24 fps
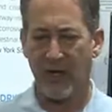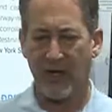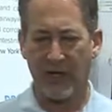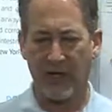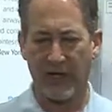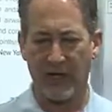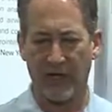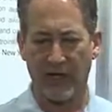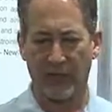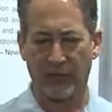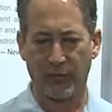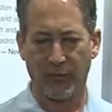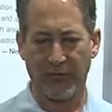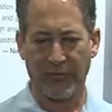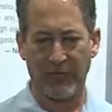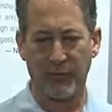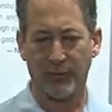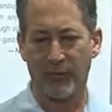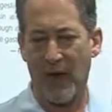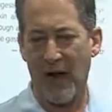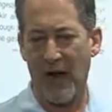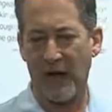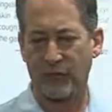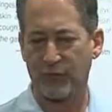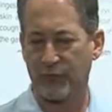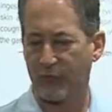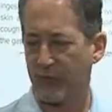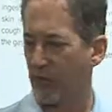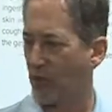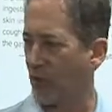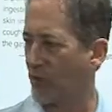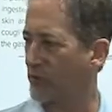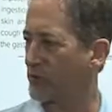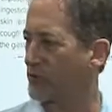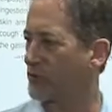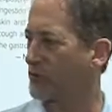okay. in a plain box with
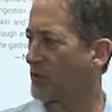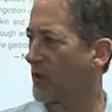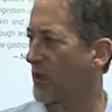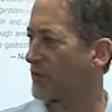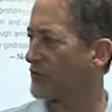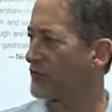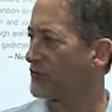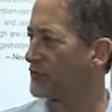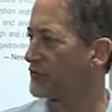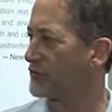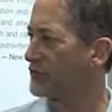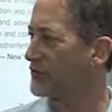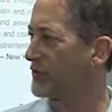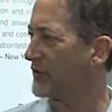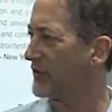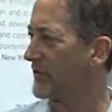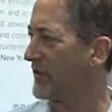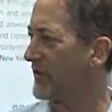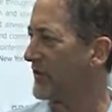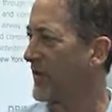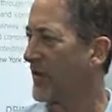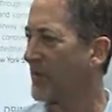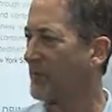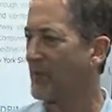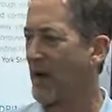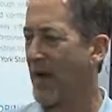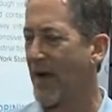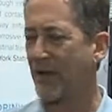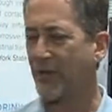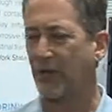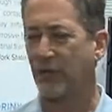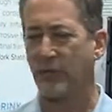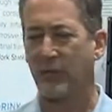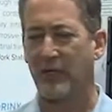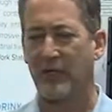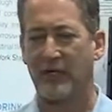no instructions. And he came
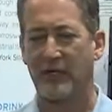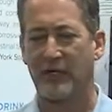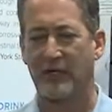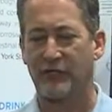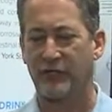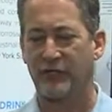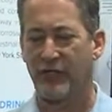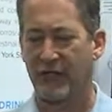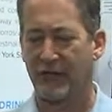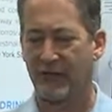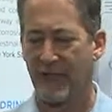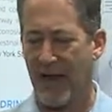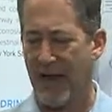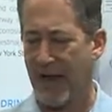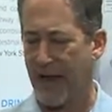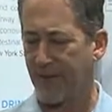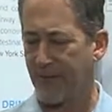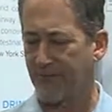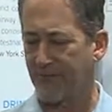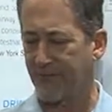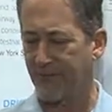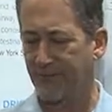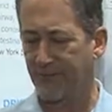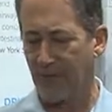back to me, he said, Dad,